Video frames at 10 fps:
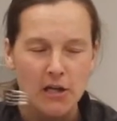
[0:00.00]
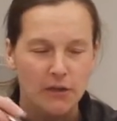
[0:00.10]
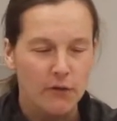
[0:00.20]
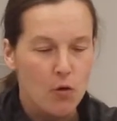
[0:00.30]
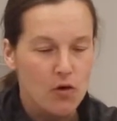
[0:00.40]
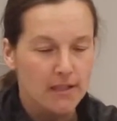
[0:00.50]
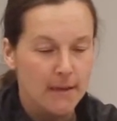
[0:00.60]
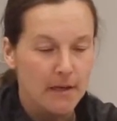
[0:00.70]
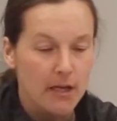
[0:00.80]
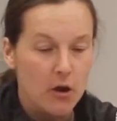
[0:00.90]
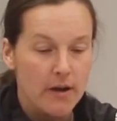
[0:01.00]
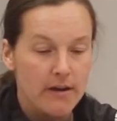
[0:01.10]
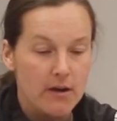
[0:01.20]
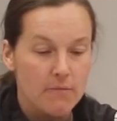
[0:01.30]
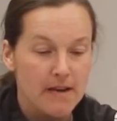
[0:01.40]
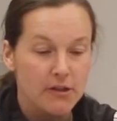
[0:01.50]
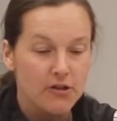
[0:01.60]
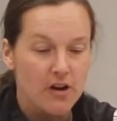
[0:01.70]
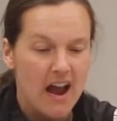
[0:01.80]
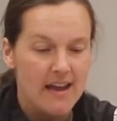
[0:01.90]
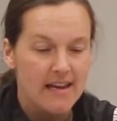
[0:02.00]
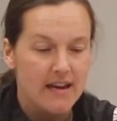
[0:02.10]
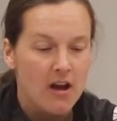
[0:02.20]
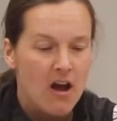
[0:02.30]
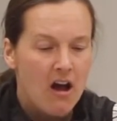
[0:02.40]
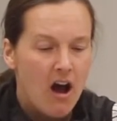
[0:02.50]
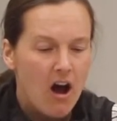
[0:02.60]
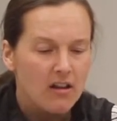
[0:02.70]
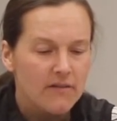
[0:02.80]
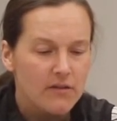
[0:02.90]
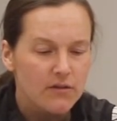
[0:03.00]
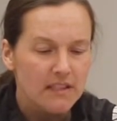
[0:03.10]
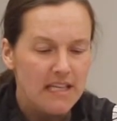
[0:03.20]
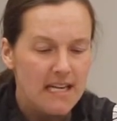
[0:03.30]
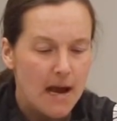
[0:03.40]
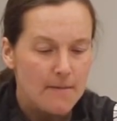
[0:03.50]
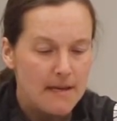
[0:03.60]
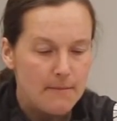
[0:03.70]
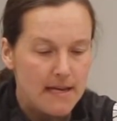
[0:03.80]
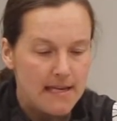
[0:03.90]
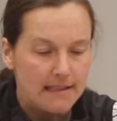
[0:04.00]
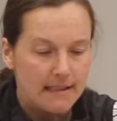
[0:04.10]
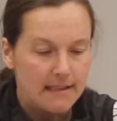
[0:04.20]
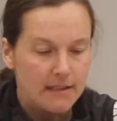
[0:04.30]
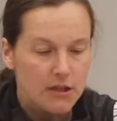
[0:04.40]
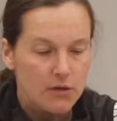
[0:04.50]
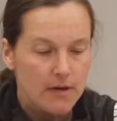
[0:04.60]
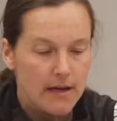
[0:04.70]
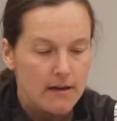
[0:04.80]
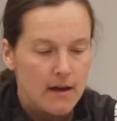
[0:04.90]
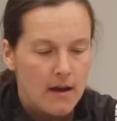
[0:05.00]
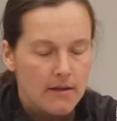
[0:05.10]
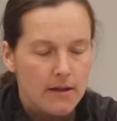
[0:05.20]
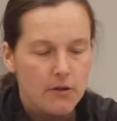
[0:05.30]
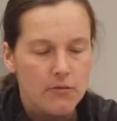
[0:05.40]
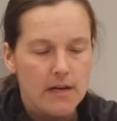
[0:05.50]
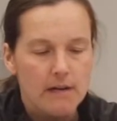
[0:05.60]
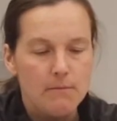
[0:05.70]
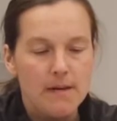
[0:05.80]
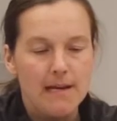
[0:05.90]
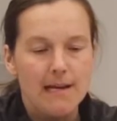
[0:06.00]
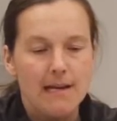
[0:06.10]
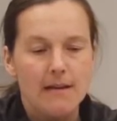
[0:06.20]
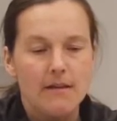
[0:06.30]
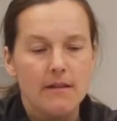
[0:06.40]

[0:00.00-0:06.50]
So of course I'm gonna go in here, make sure I get all of those yummy pieces to it, the green bean,